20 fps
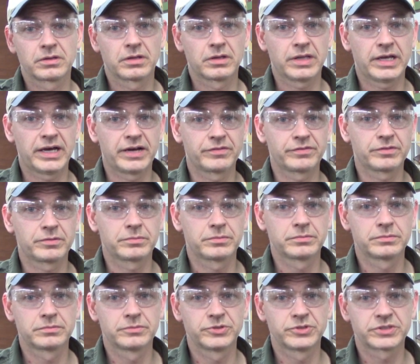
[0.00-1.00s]
A lot of
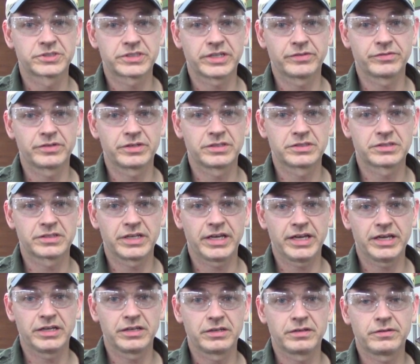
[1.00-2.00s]
them in the 70s and the
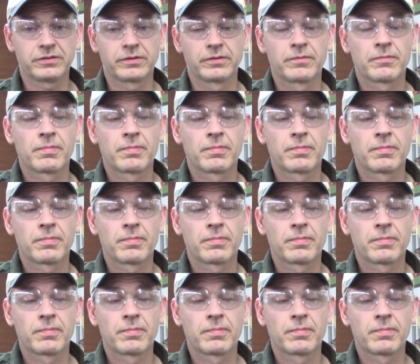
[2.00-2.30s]
80s.